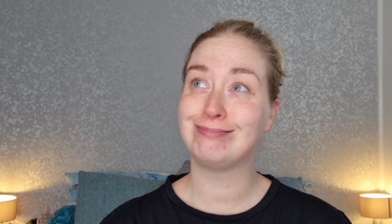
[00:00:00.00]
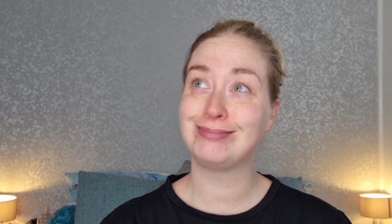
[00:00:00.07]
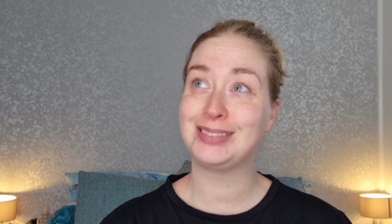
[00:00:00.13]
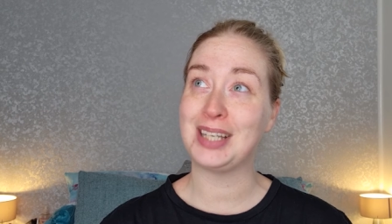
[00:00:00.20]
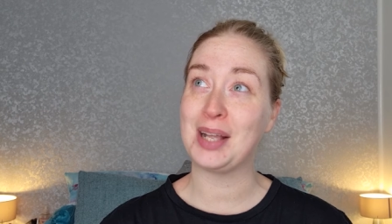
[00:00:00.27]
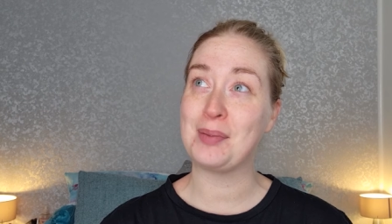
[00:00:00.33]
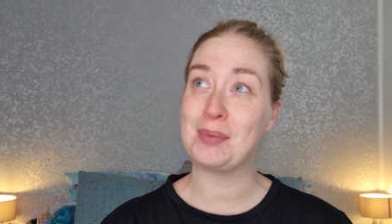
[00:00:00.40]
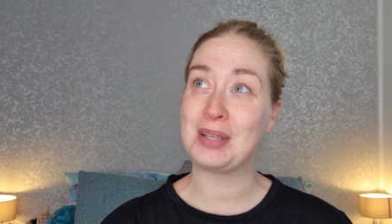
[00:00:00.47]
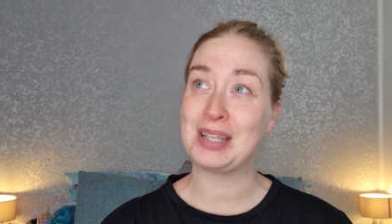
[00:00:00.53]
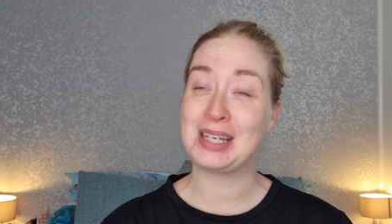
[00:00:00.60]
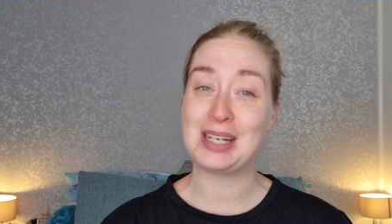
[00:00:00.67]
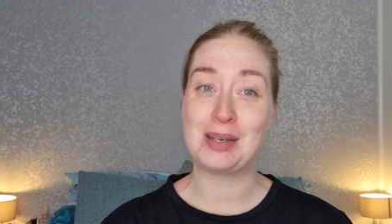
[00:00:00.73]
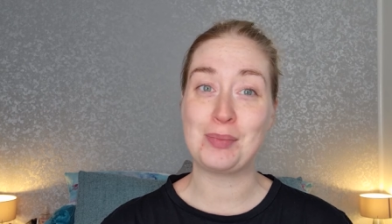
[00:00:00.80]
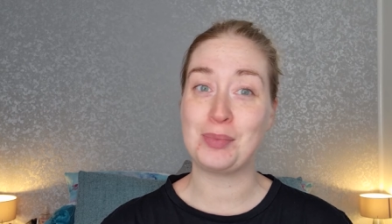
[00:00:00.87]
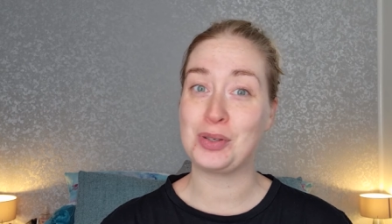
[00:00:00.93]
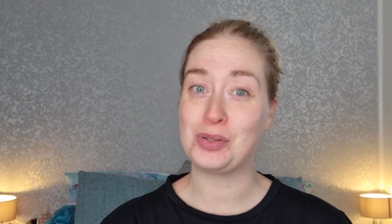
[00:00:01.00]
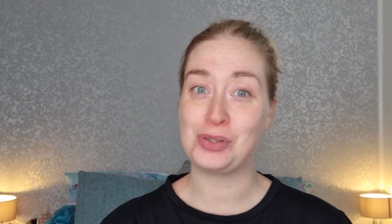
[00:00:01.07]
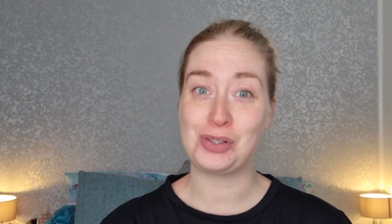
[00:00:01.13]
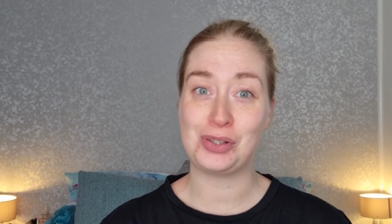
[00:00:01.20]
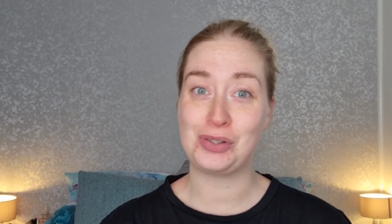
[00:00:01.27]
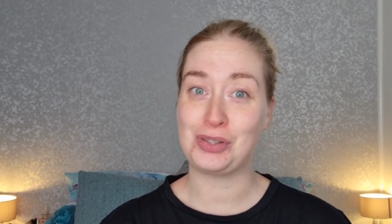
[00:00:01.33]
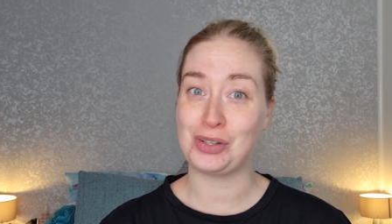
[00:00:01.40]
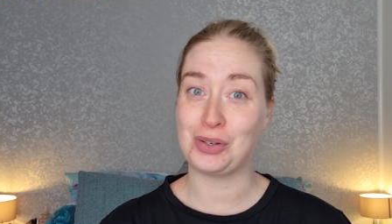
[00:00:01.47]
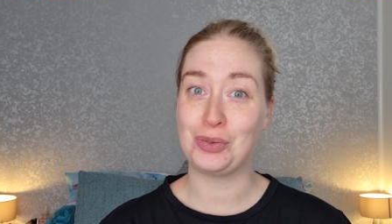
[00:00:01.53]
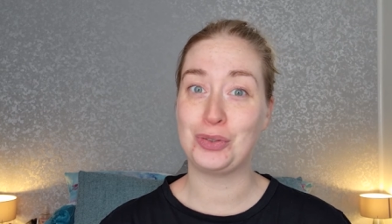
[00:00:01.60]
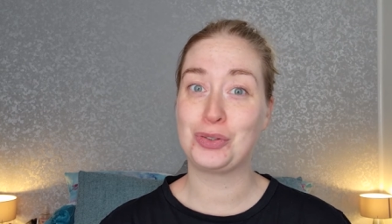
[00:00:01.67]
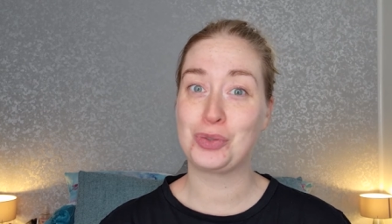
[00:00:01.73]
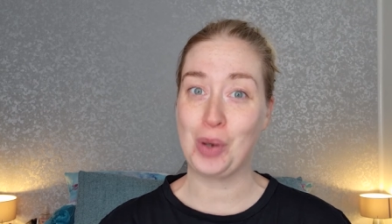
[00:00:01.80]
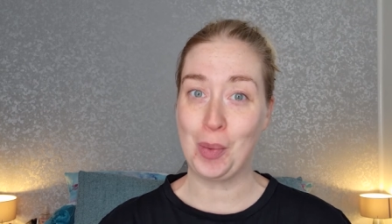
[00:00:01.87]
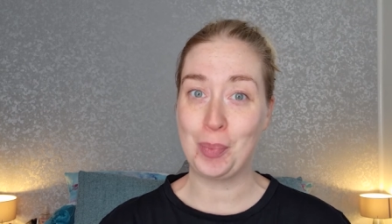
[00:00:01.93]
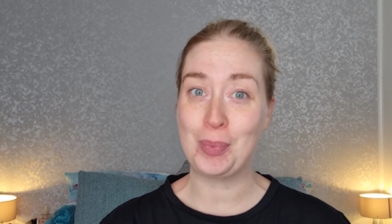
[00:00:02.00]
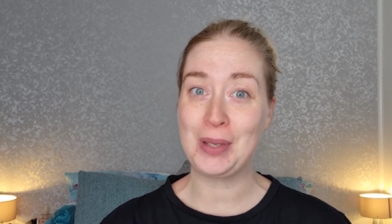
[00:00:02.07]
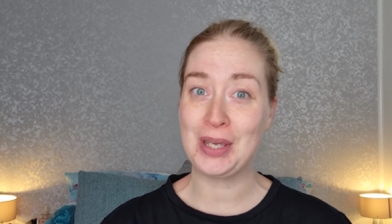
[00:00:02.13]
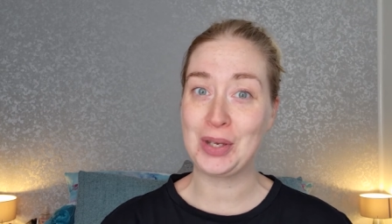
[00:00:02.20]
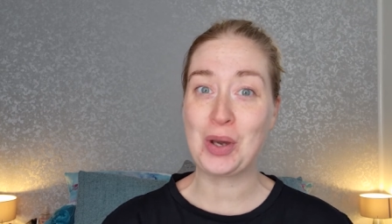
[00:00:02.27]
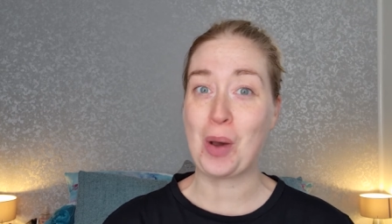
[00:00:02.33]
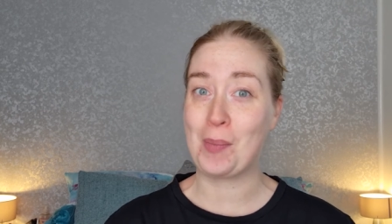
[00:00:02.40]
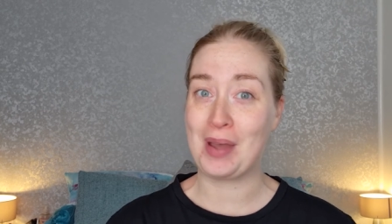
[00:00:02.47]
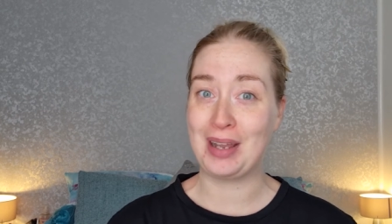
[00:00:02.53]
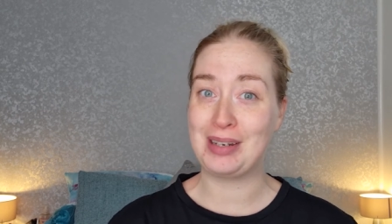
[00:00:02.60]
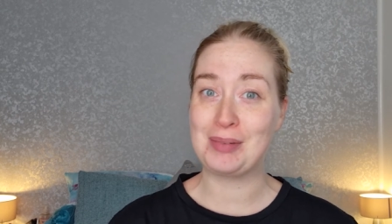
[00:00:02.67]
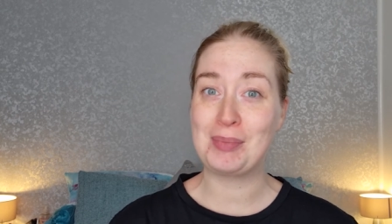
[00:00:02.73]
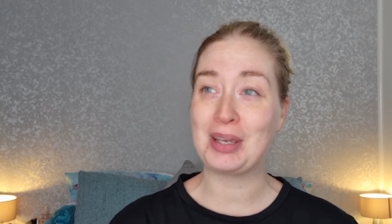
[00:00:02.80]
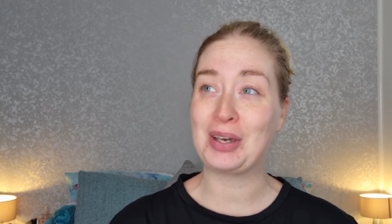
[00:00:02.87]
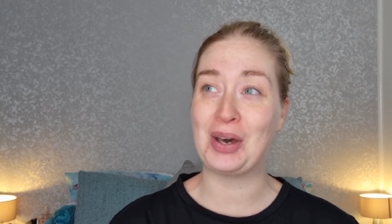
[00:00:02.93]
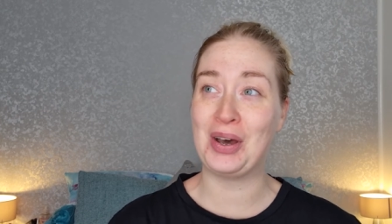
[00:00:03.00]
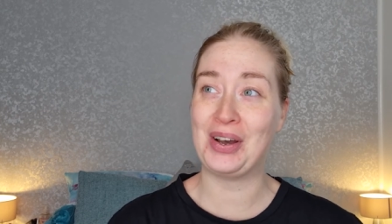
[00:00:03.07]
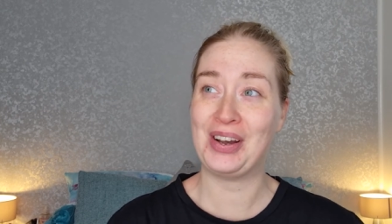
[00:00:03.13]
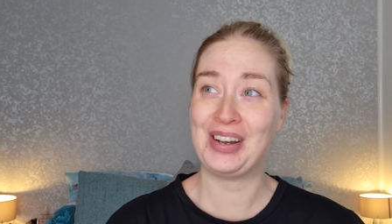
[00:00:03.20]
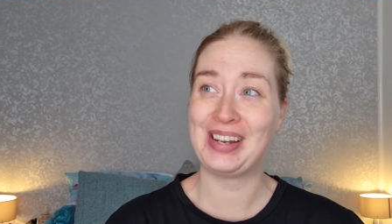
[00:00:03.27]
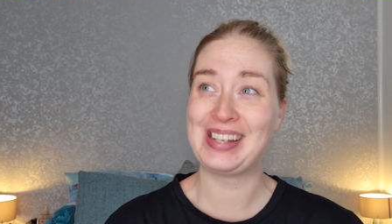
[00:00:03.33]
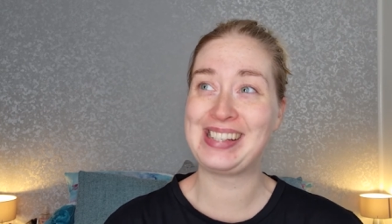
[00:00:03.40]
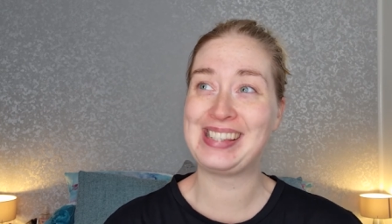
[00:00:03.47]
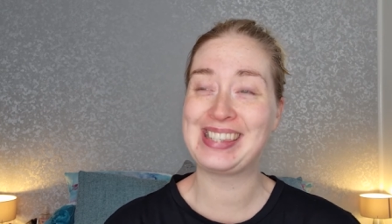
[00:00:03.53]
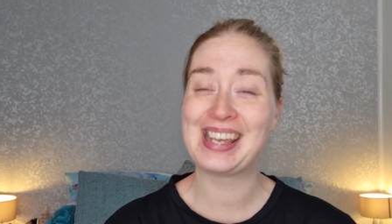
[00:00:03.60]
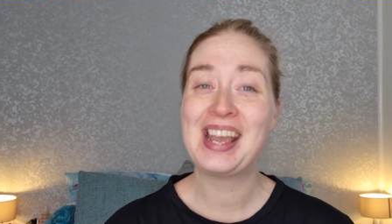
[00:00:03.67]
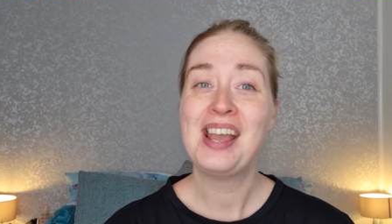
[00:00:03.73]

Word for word: tell me that it amused you too, drop me a comment because